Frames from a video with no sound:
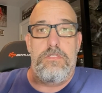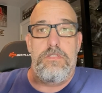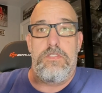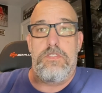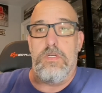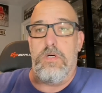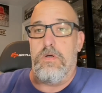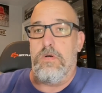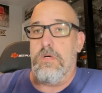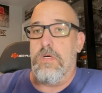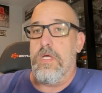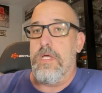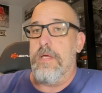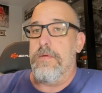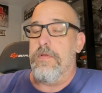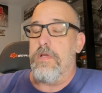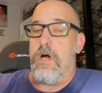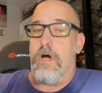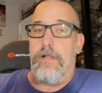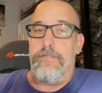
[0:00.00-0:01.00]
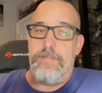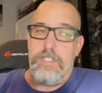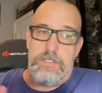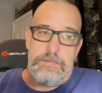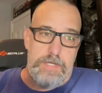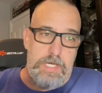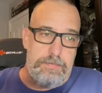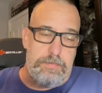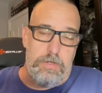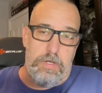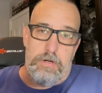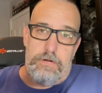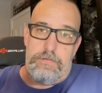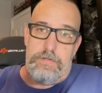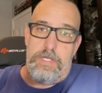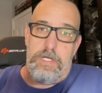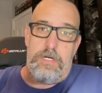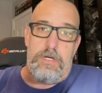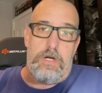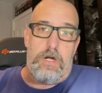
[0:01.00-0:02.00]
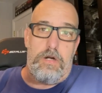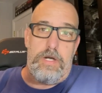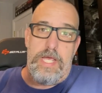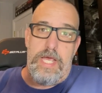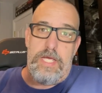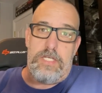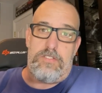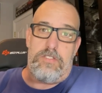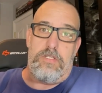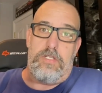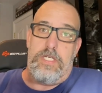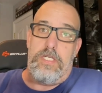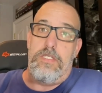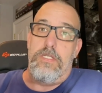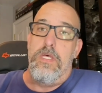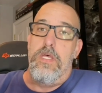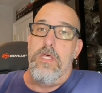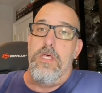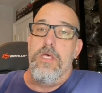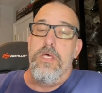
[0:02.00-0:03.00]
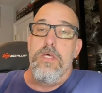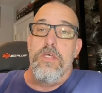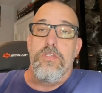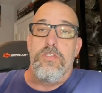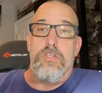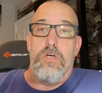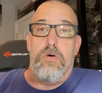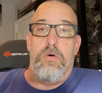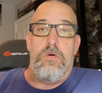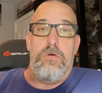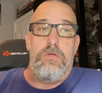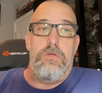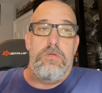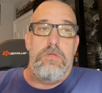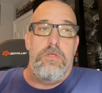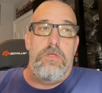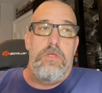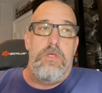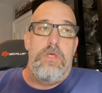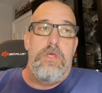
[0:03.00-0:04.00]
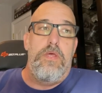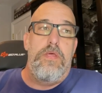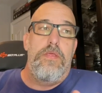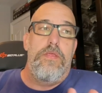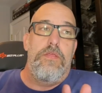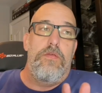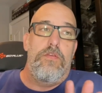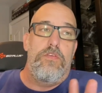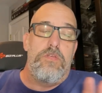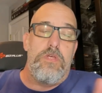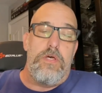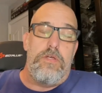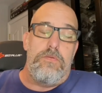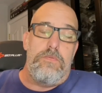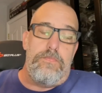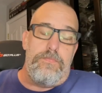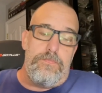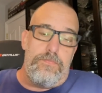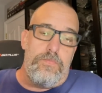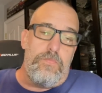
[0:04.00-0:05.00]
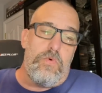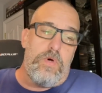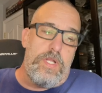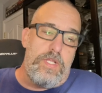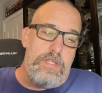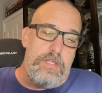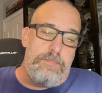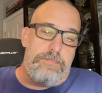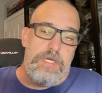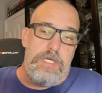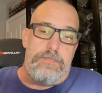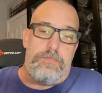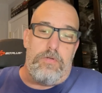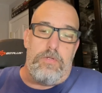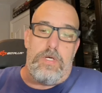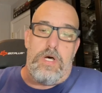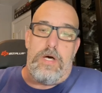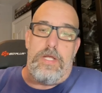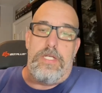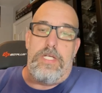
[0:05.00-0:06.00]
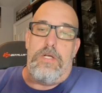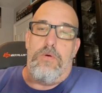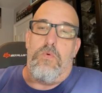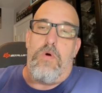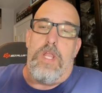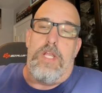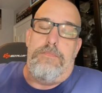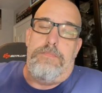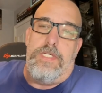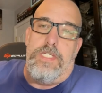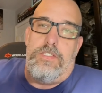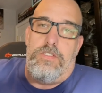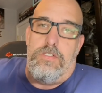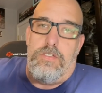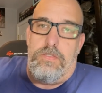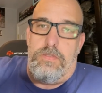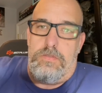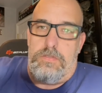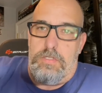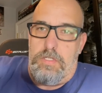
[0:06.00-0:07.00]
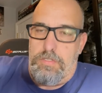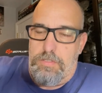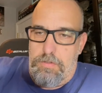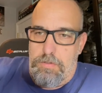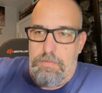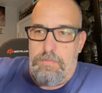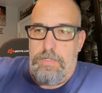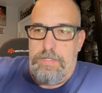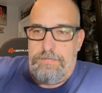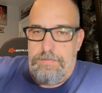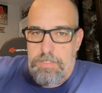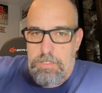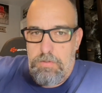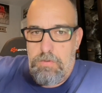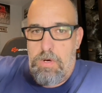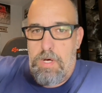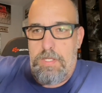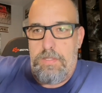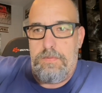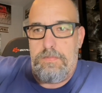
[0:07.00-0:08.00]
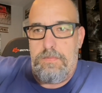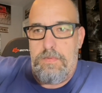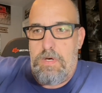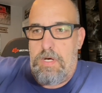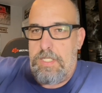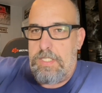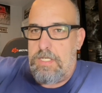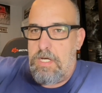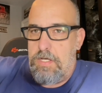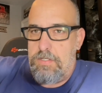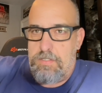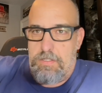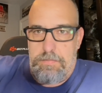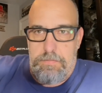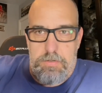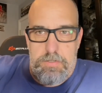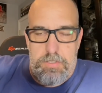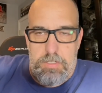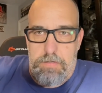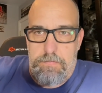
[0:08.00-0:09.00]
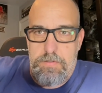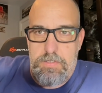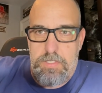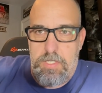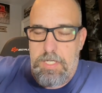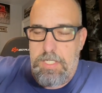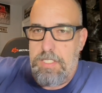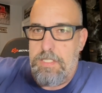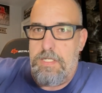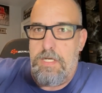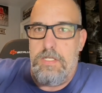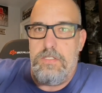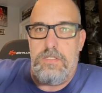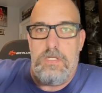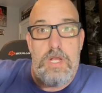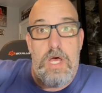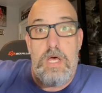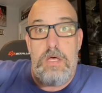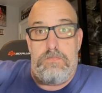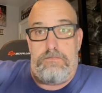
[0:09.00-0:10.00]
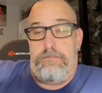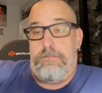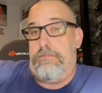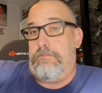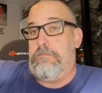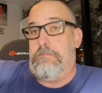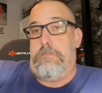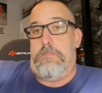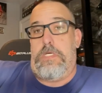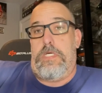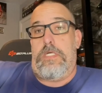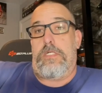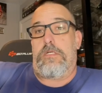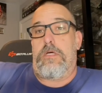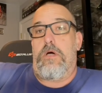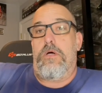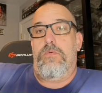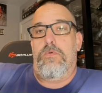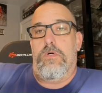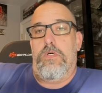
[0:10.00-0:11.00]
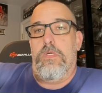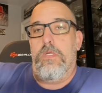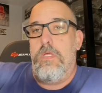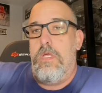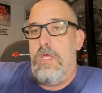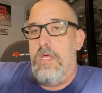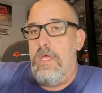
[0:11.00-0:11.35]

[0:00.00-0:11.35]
So it, all of his people over there are excellent. So uh, one of the people on here wanted me do, to do a review on, on customer service that he does. And I, heck, I will.